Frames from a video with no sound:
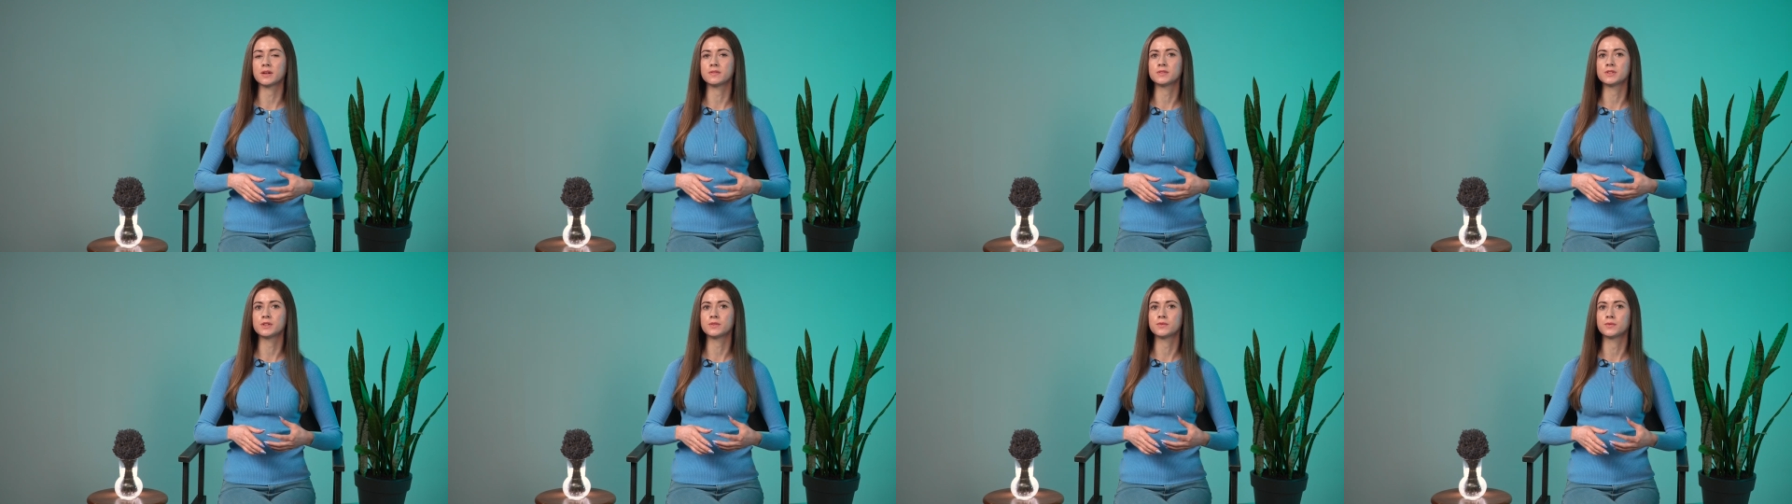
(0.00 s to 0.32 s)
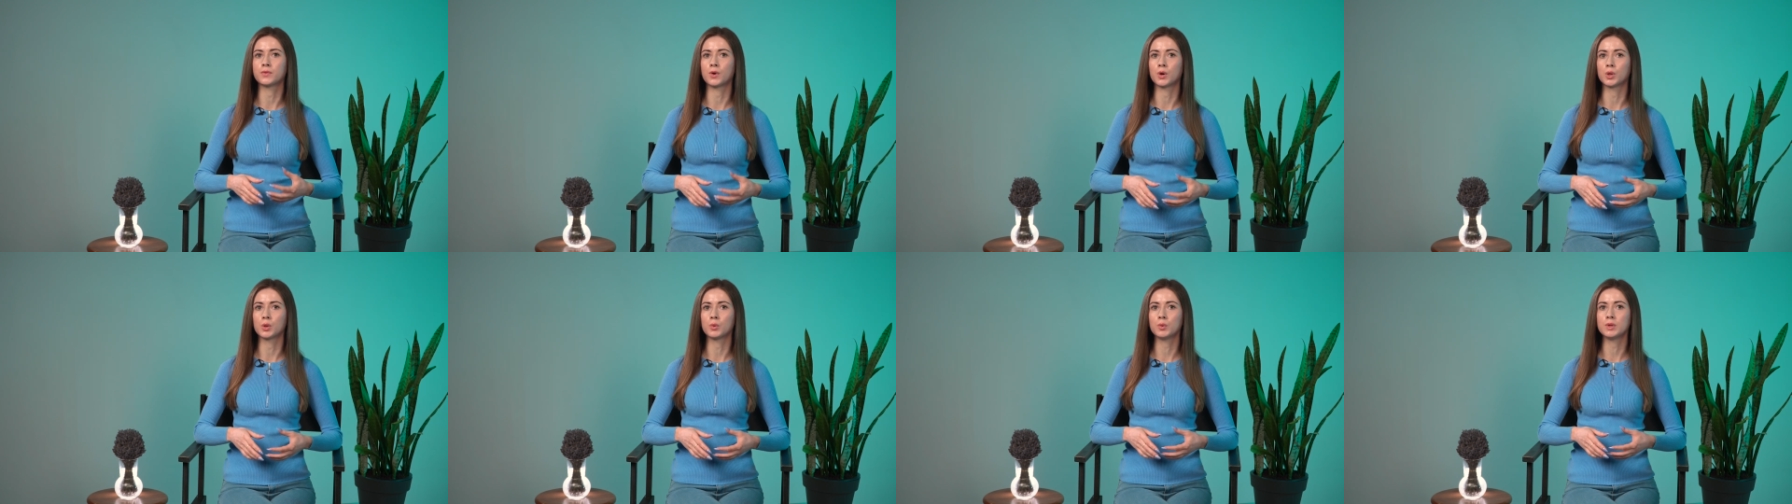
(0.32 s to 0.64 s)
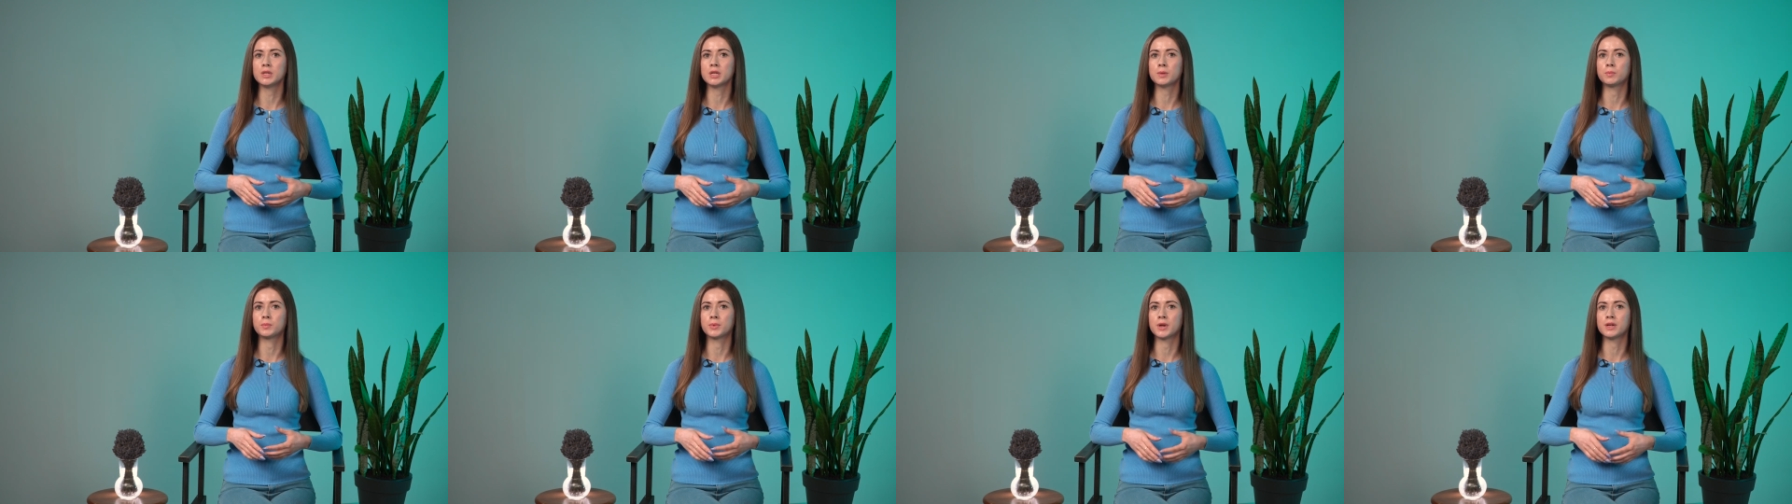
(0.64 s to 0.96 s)
after
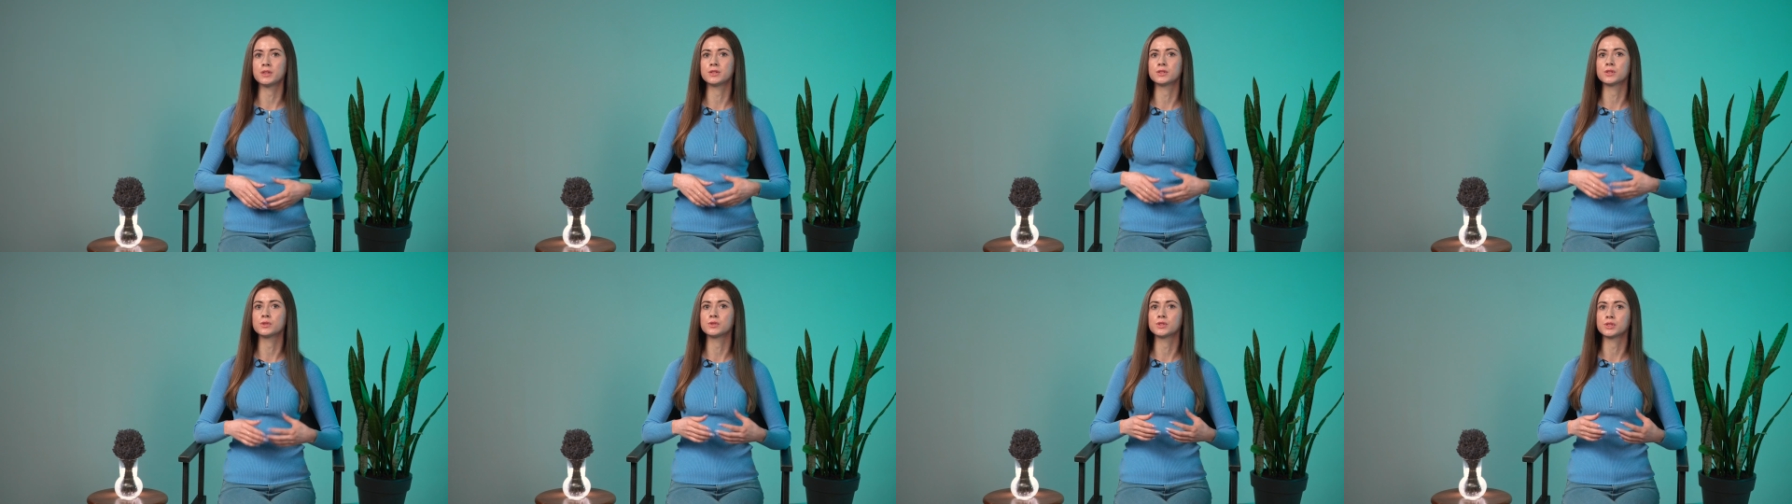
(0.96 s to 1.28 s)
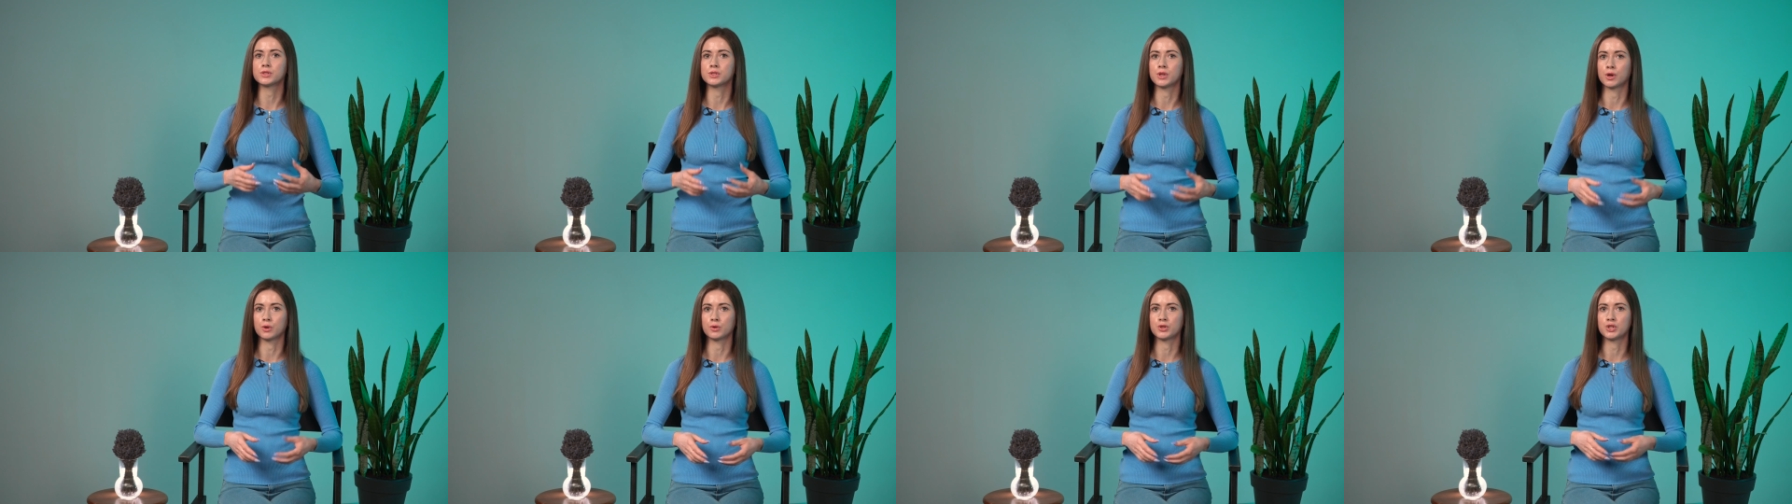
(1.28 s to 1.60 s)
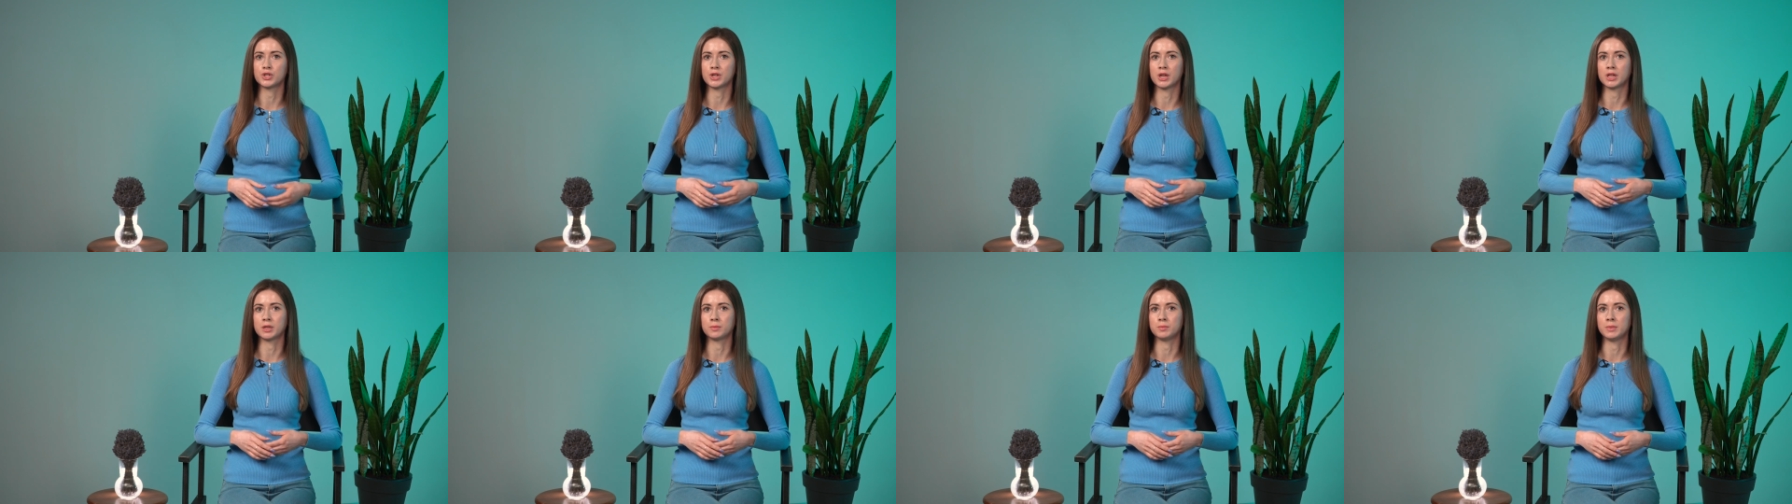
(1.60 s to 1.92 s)
following a brand on
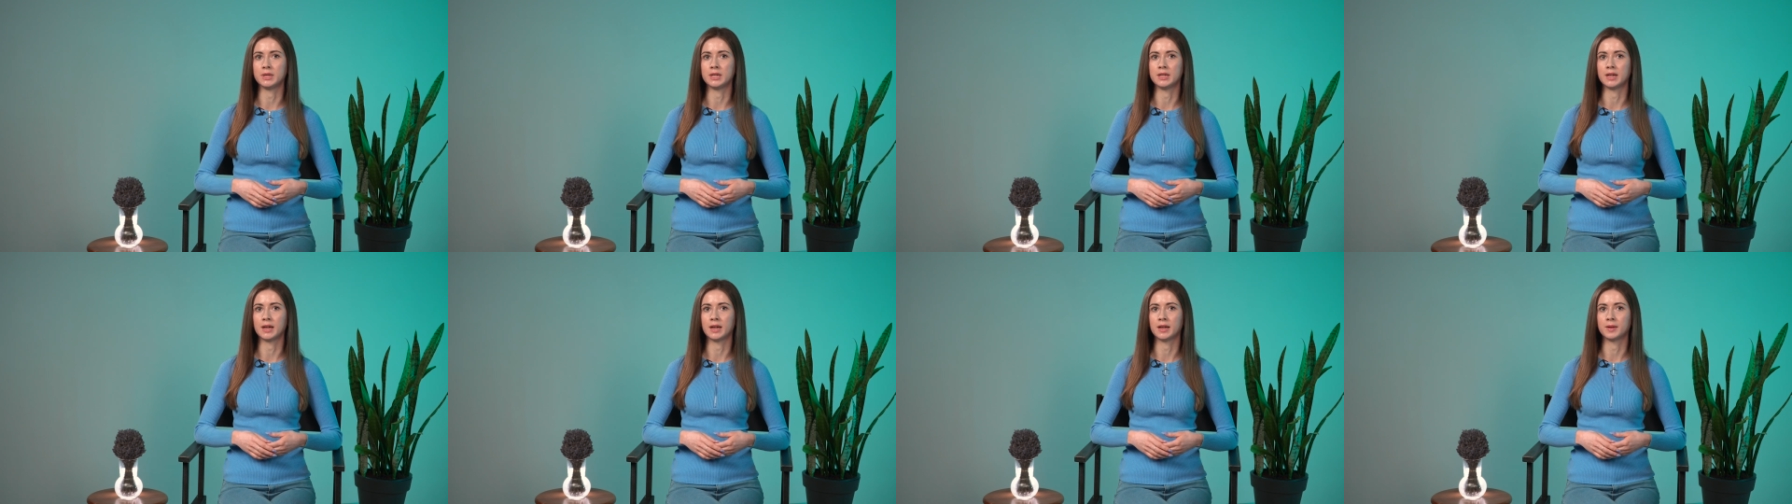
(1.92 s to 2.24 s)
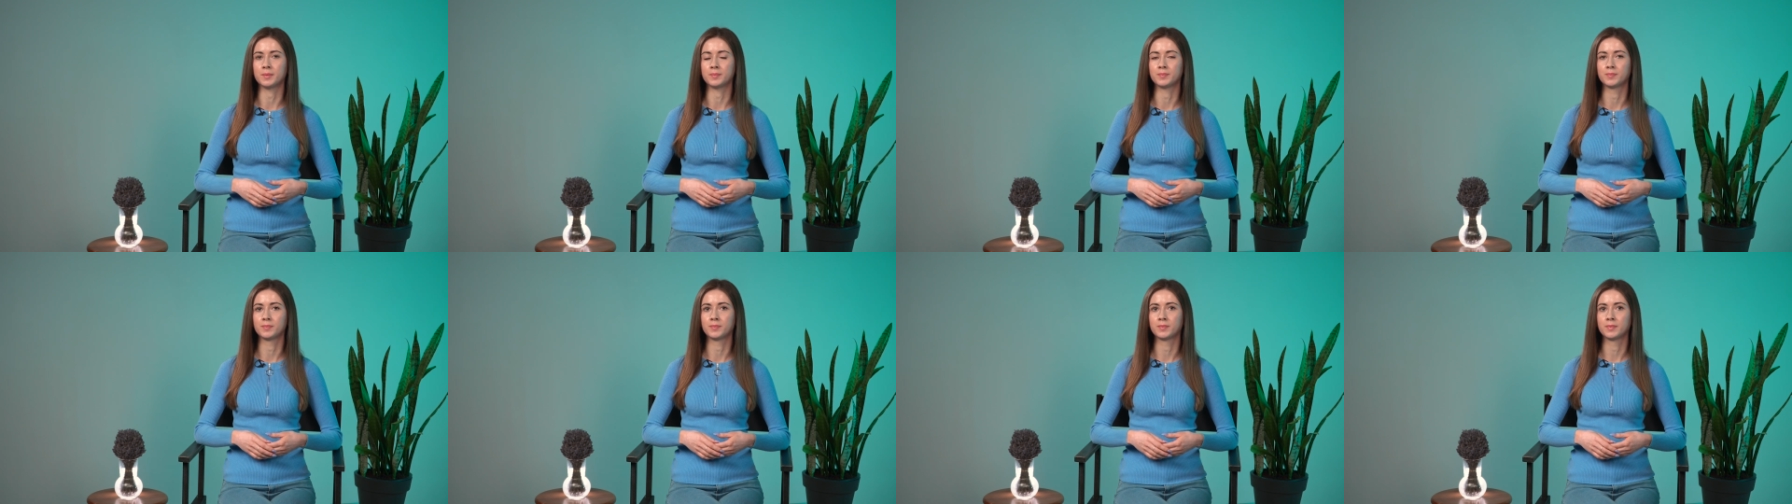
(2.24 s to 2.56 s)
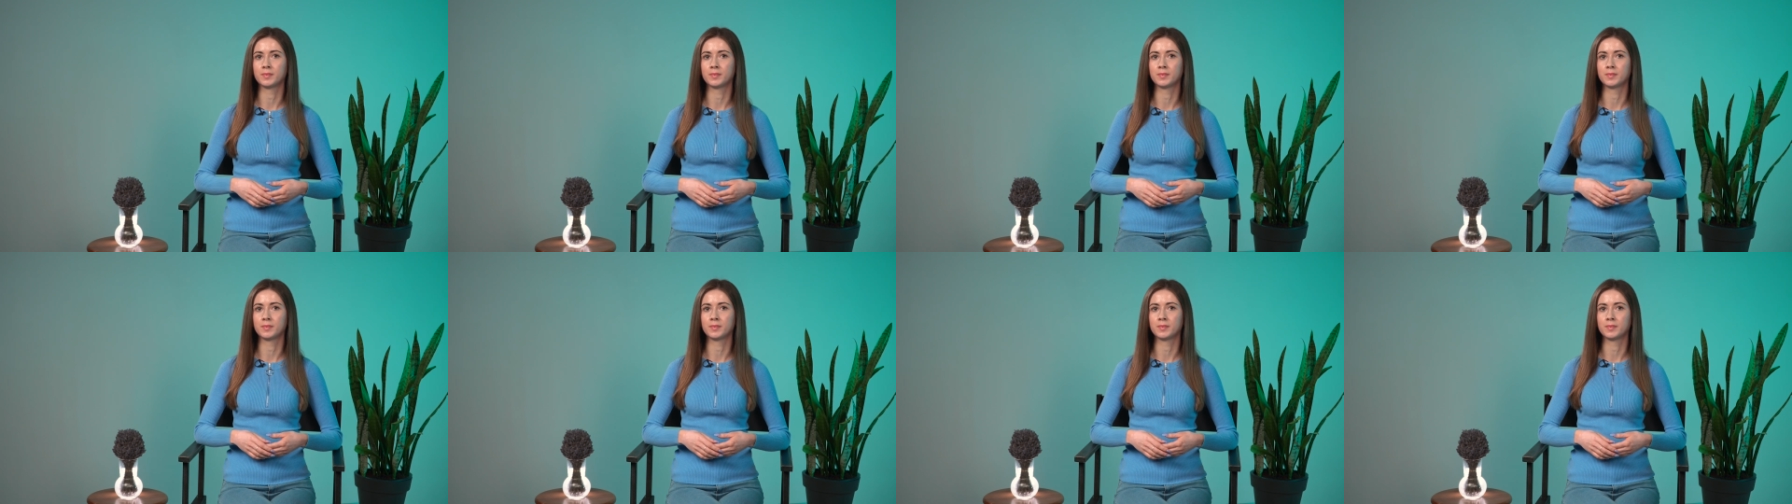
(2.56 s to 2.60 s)
social media.